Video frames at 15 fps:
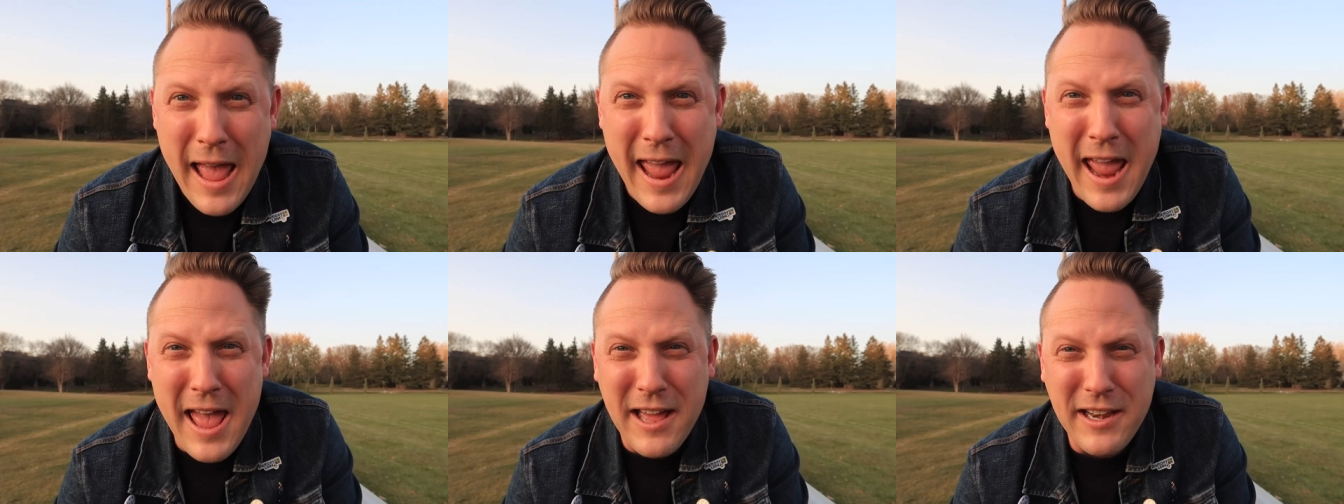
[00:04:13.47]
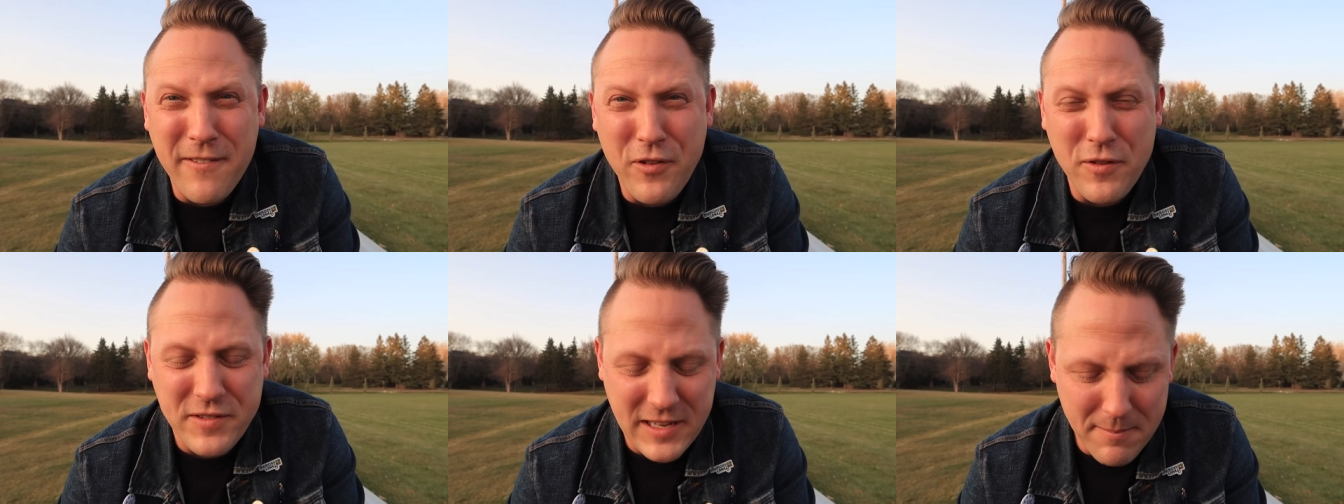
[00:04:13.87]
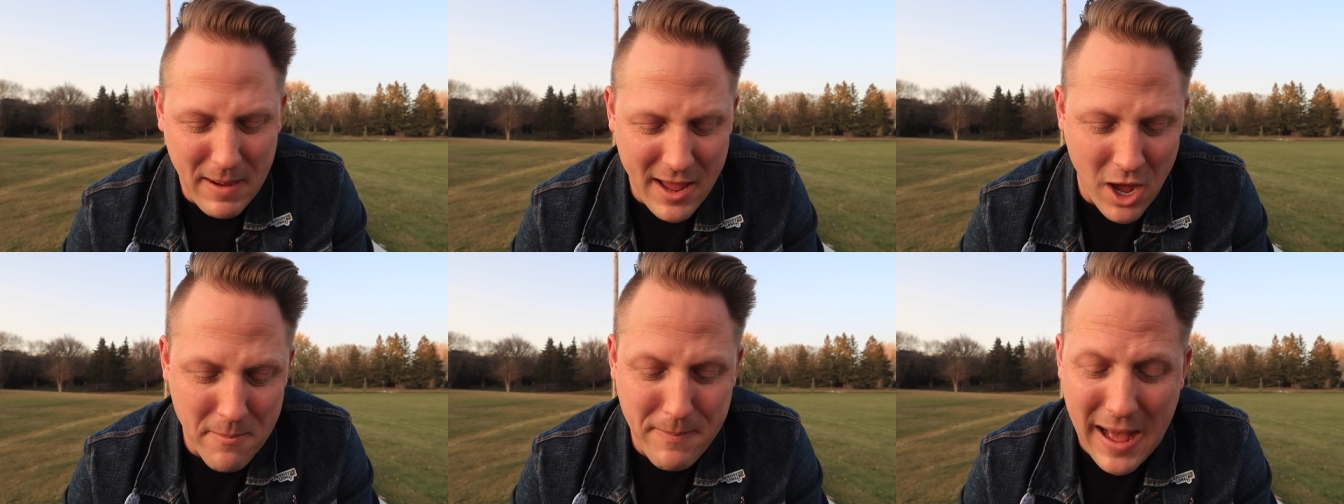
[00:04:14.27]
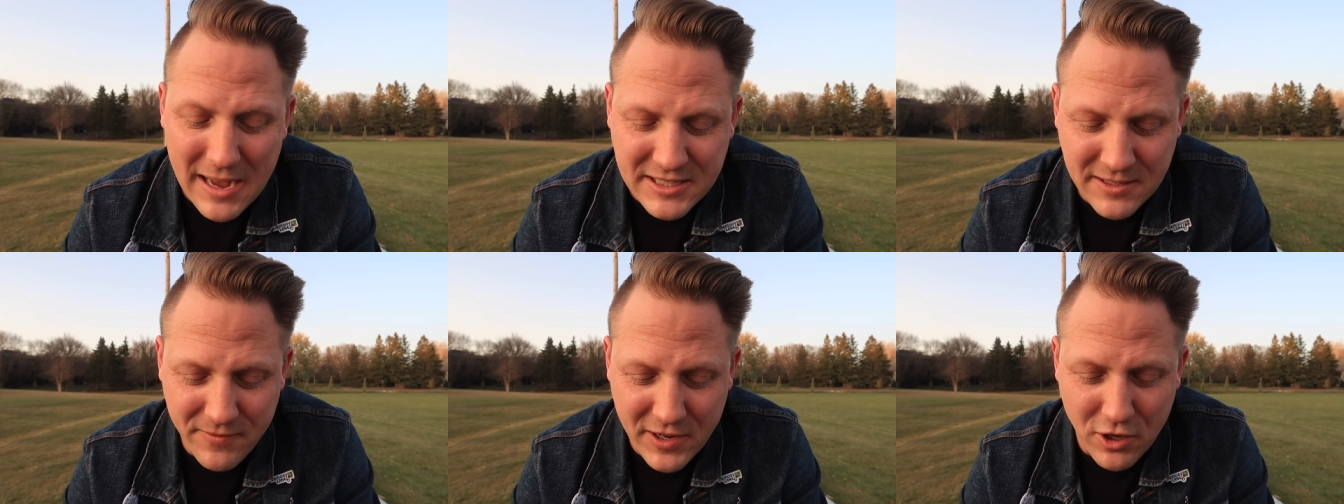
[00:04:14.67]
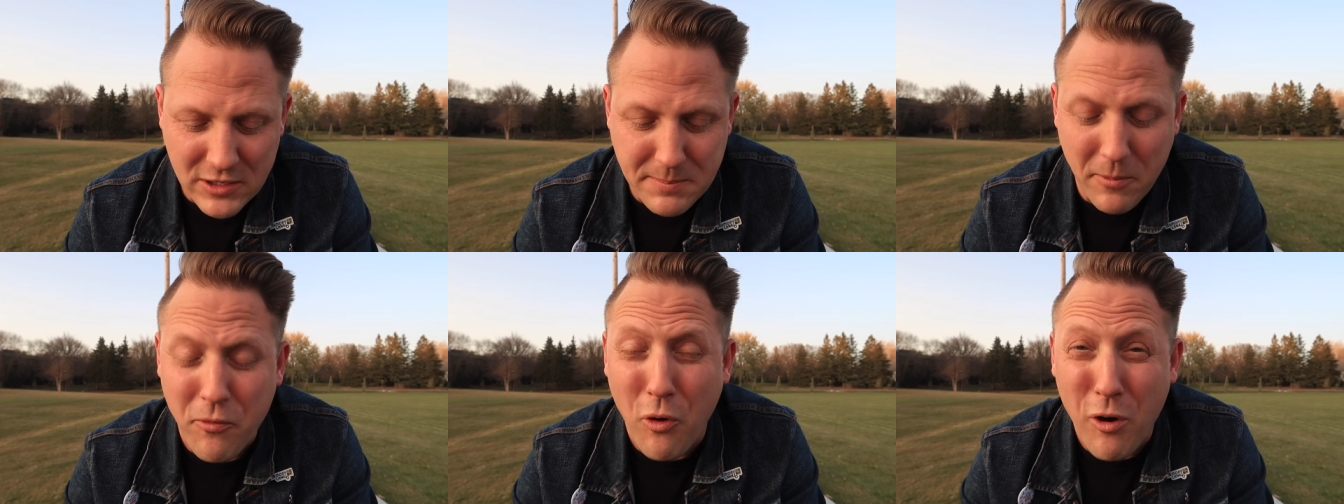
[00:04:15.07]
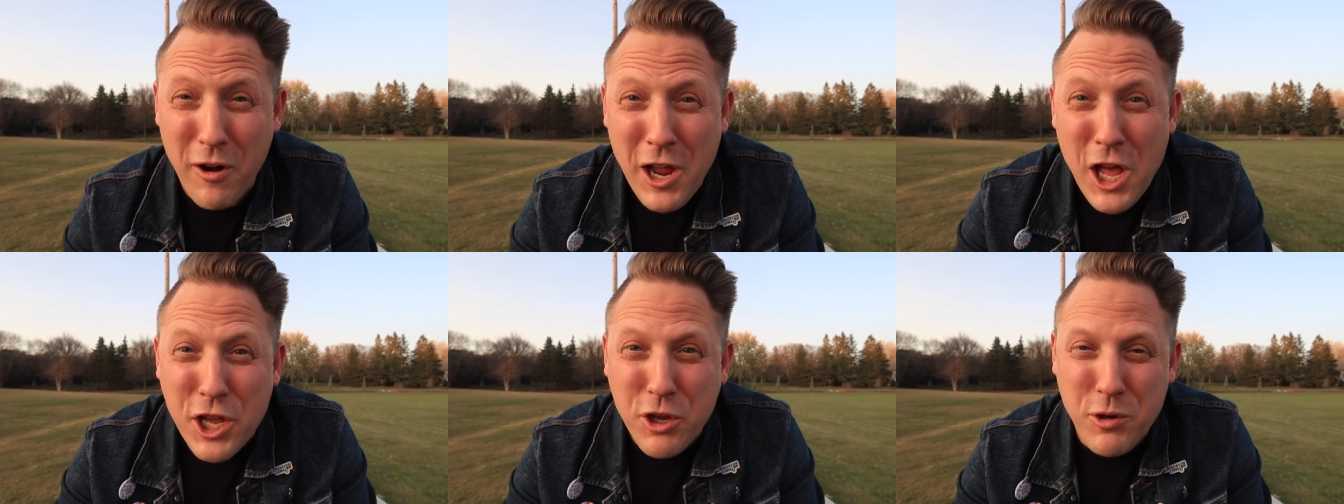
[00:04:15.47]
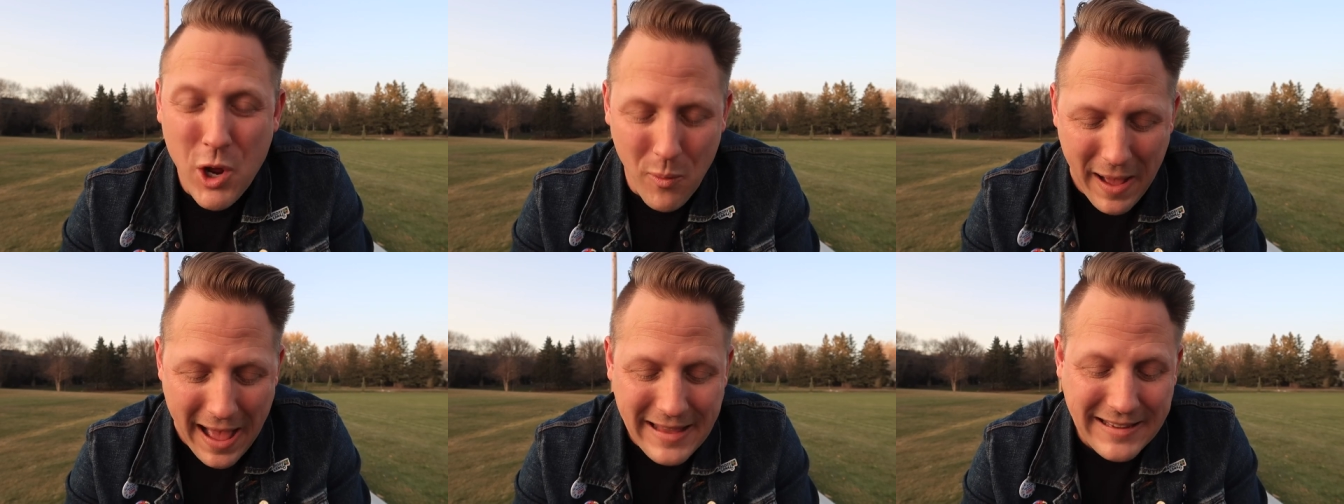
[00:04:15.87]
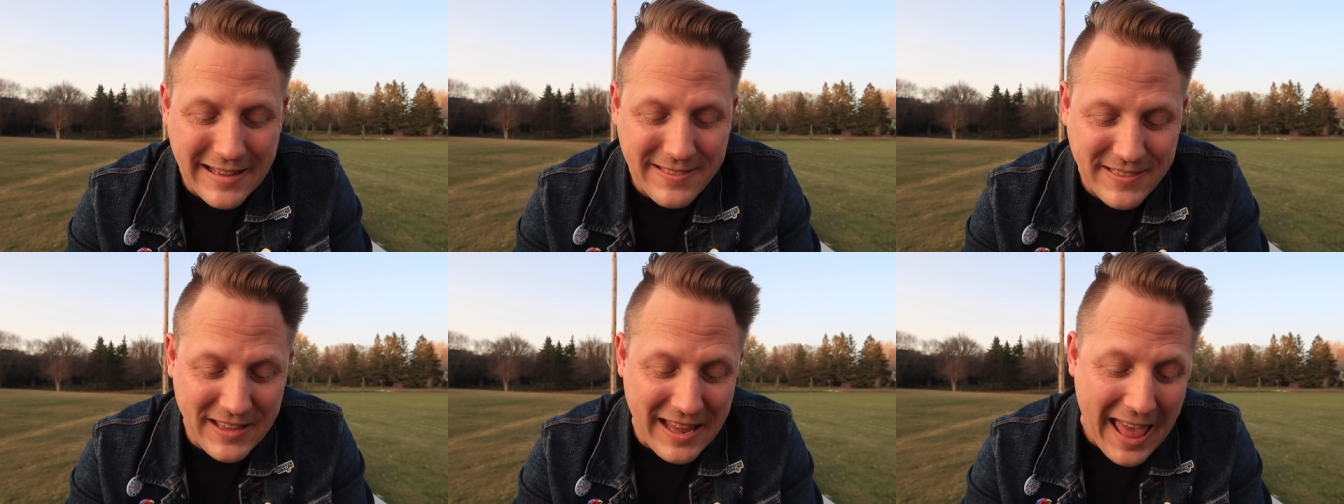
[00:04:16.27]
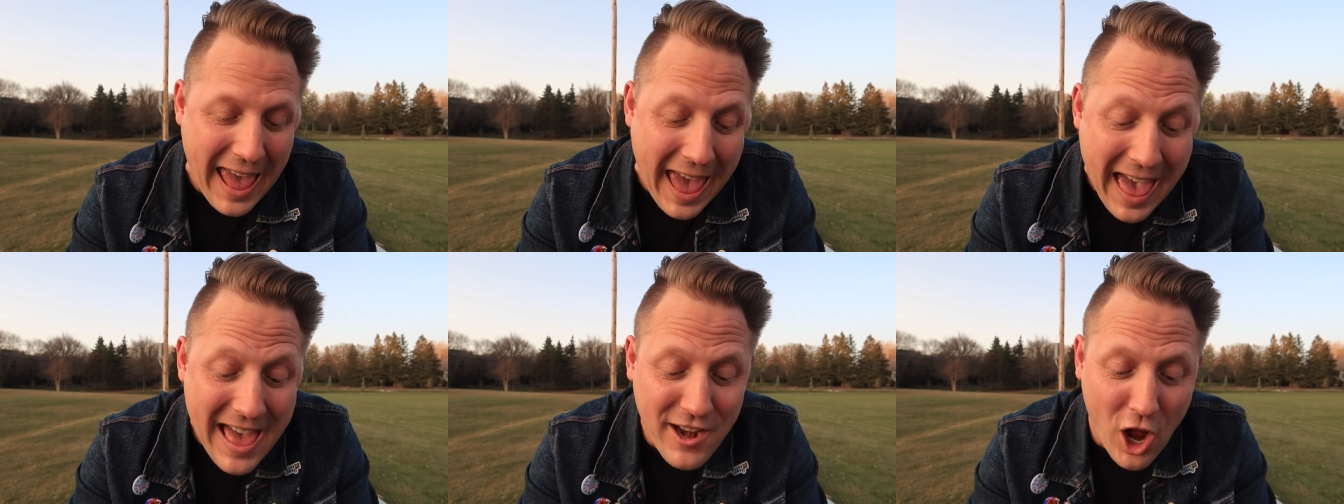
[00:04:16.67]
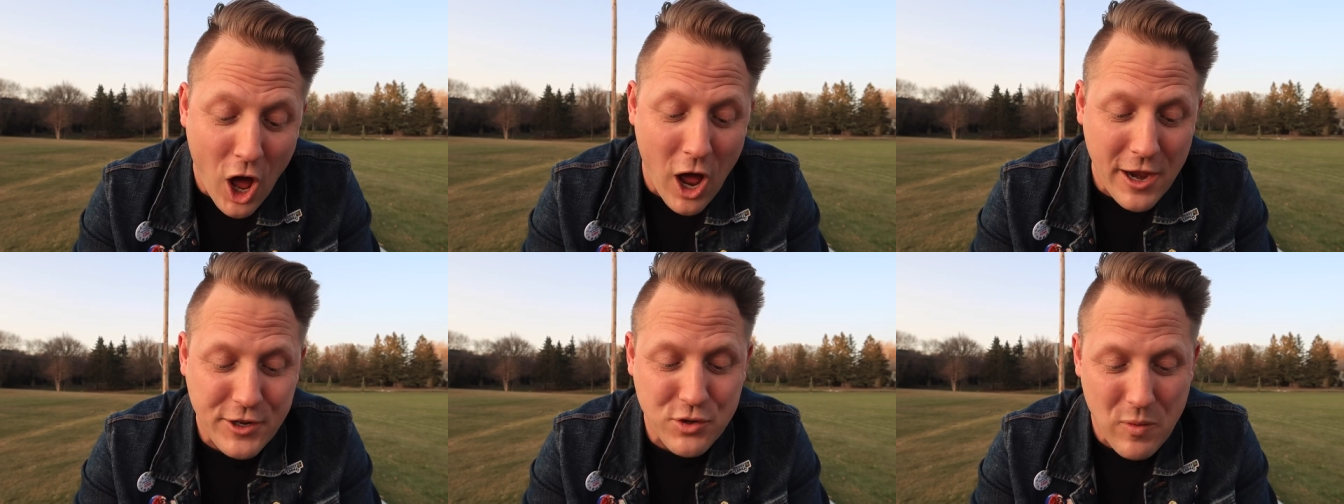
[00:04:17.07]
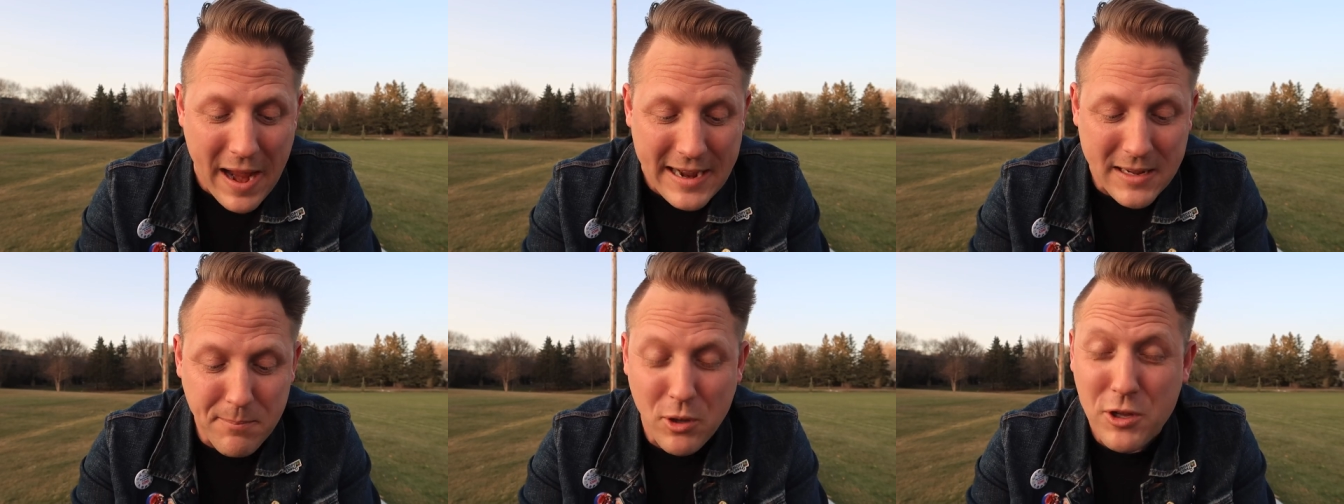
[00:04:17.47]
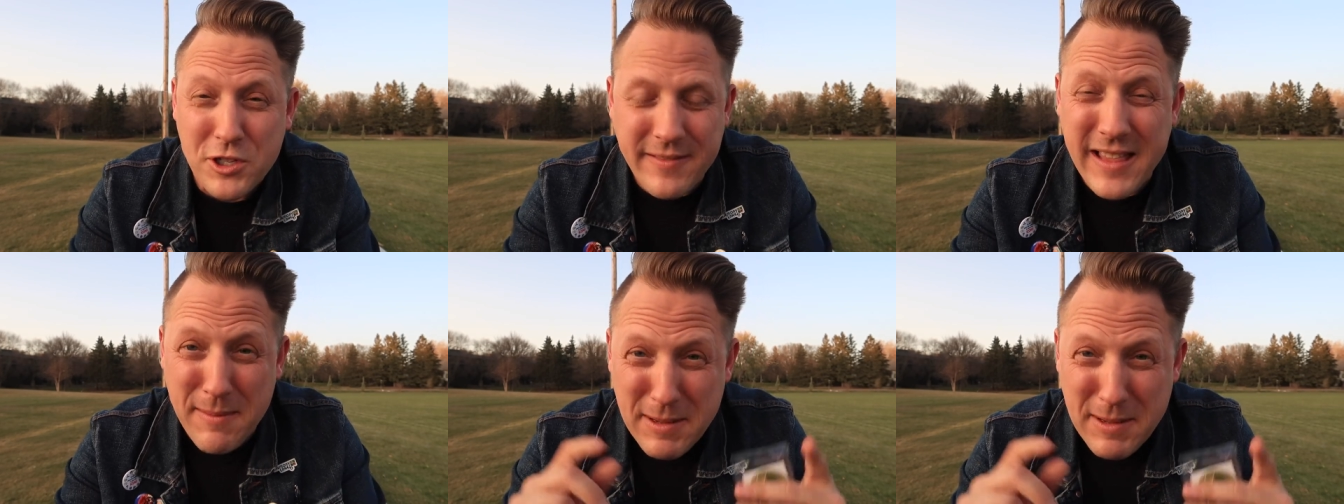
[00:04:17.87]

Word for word: And if you've seen my unboxing videos before, you know I get the add-on trackable.